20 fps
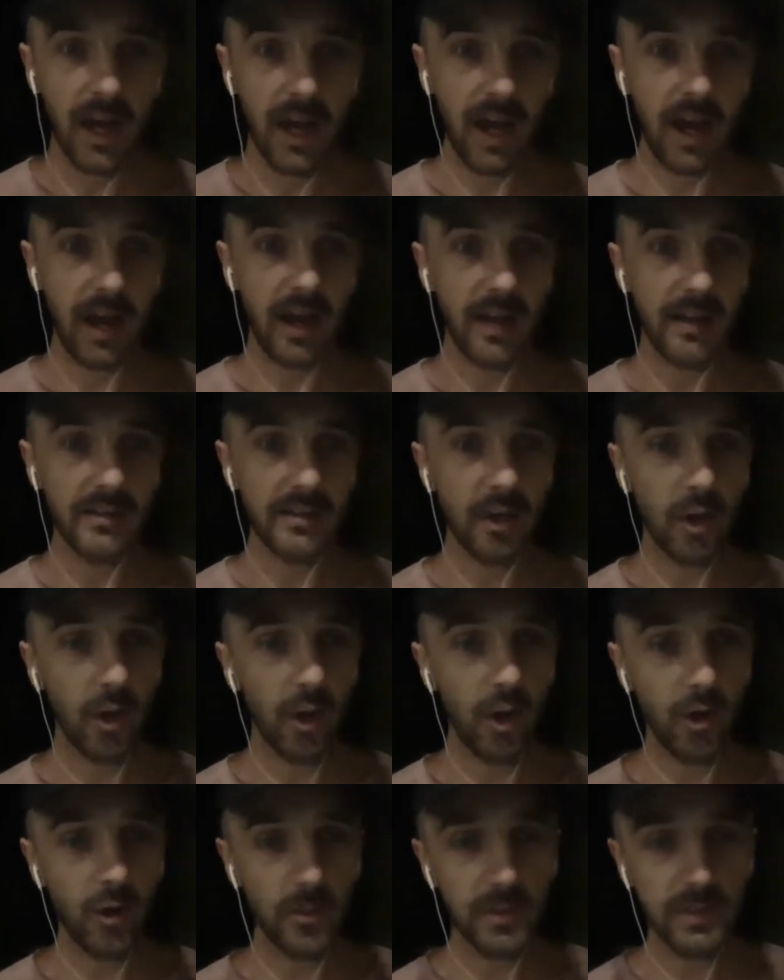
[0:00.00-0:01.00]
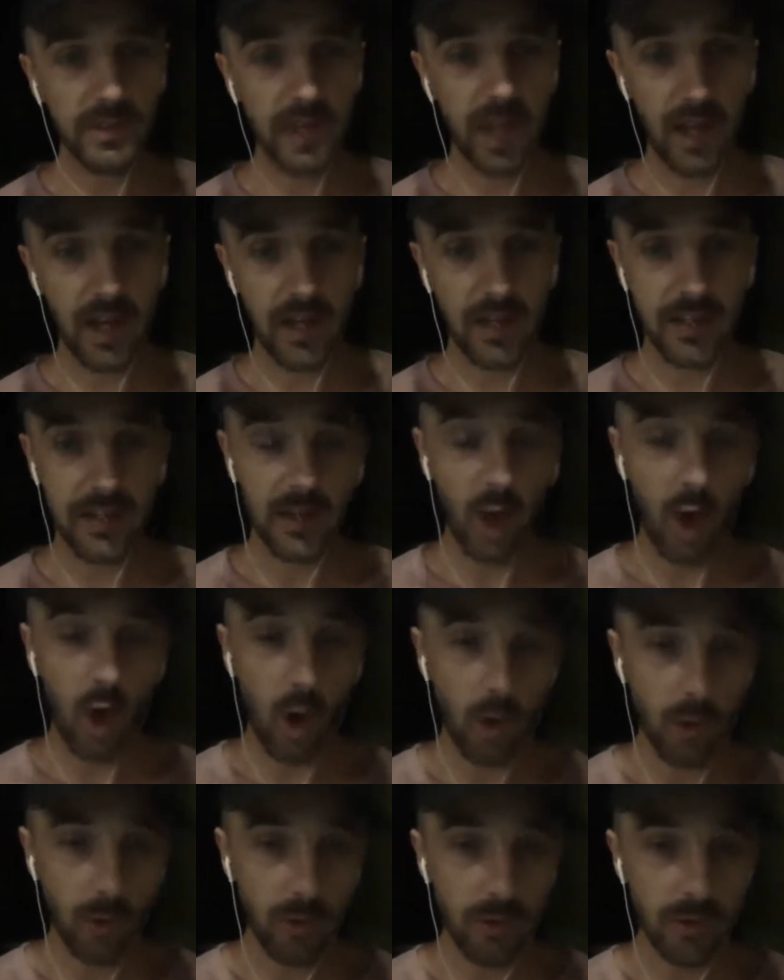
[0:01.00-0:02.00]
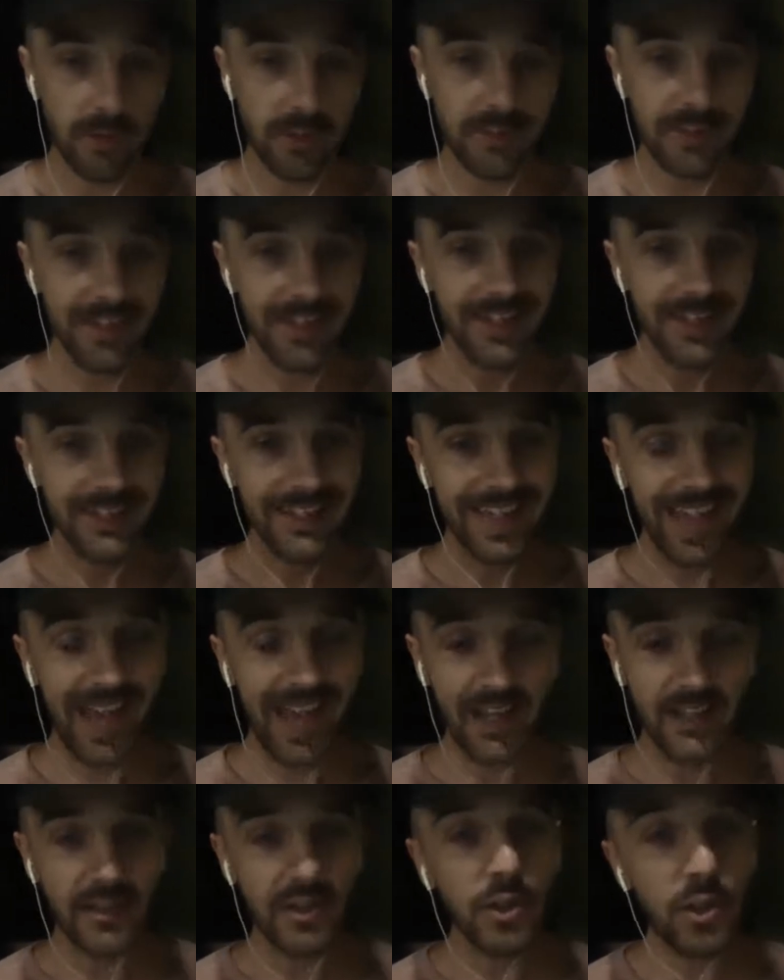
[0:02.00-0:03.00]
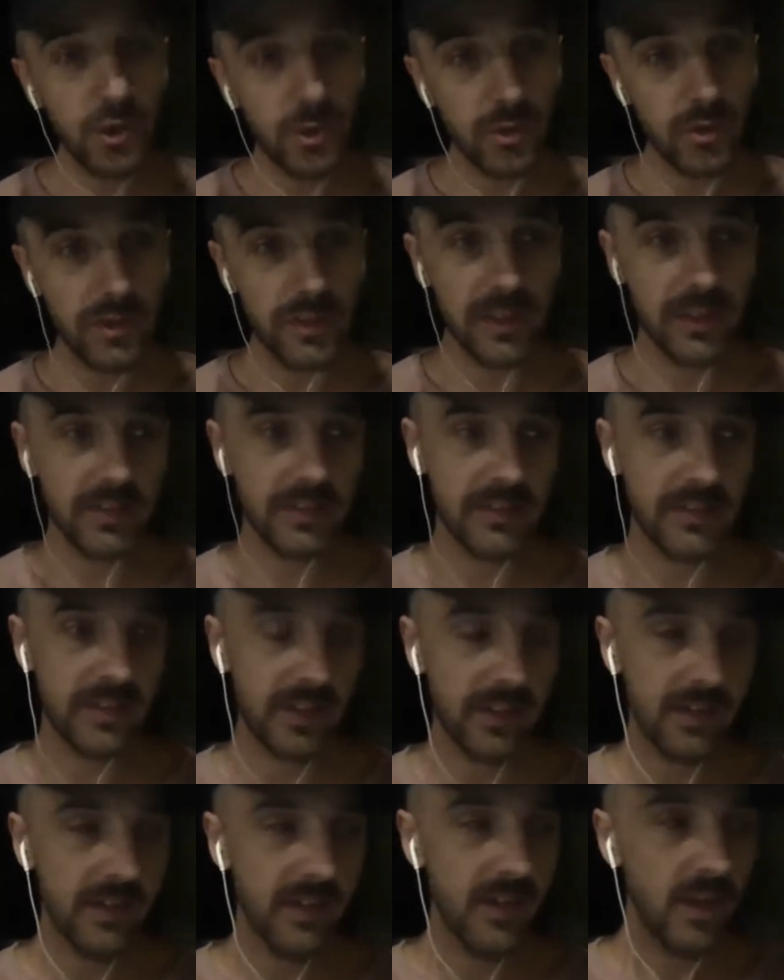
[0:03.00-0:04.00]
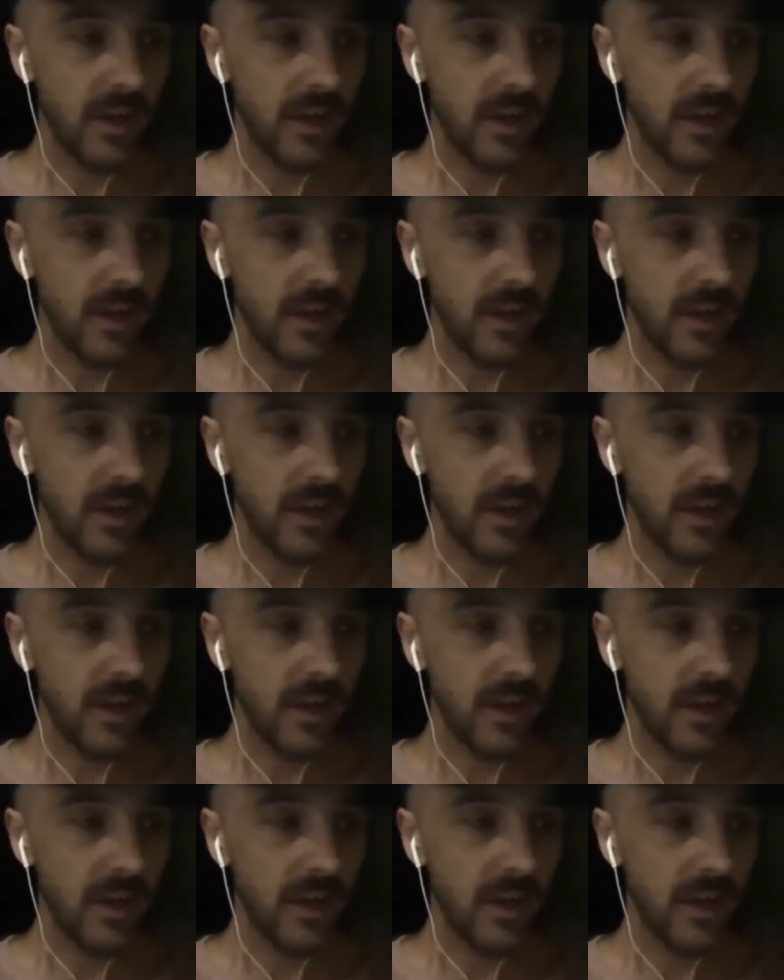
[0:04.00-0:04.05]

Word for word: as hospitality owners can use LinkedIn